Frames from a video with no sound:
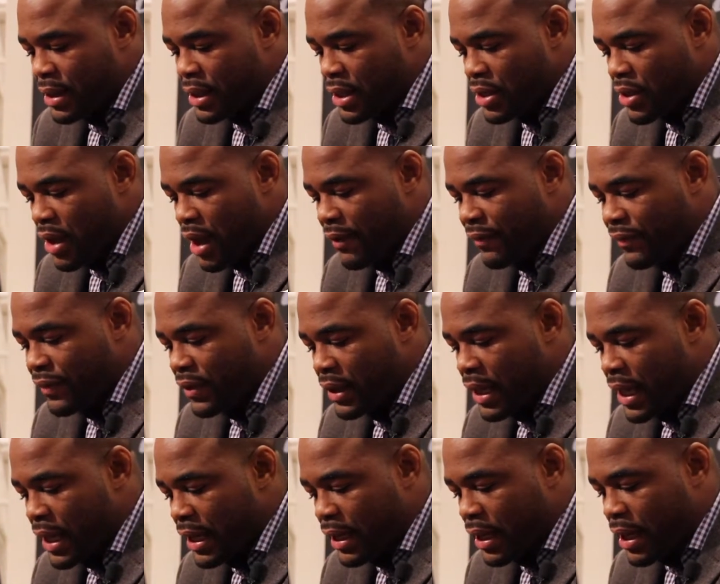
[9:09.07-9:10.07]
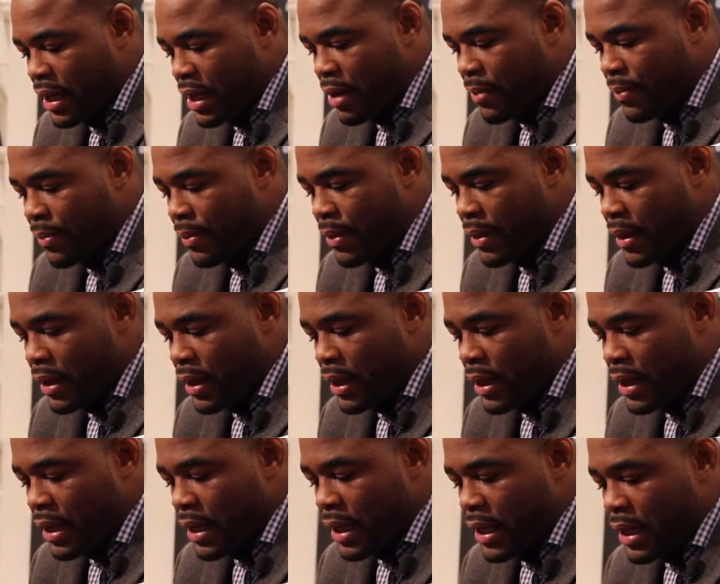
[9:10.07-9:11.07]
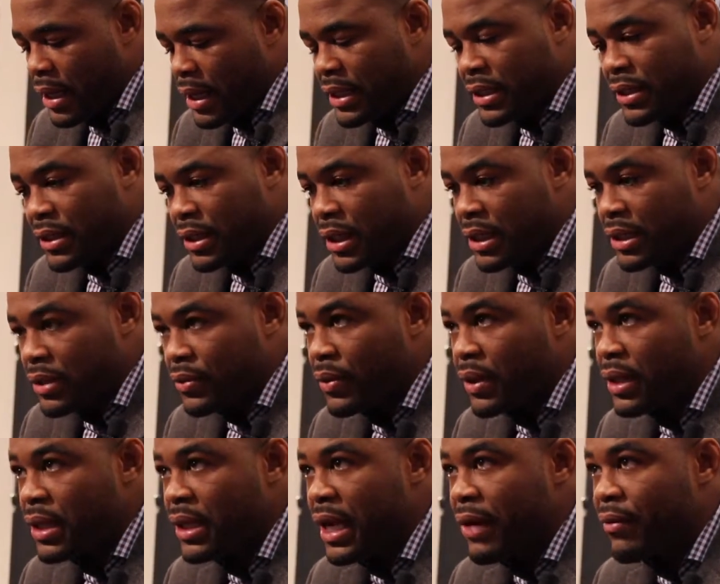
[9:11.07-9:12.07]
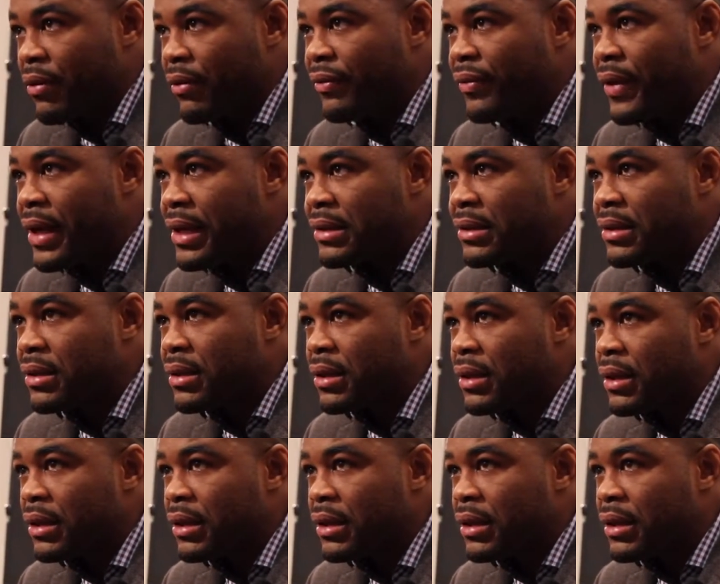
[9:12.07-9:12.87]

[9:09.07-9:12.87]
You know, I feel like he's really never faced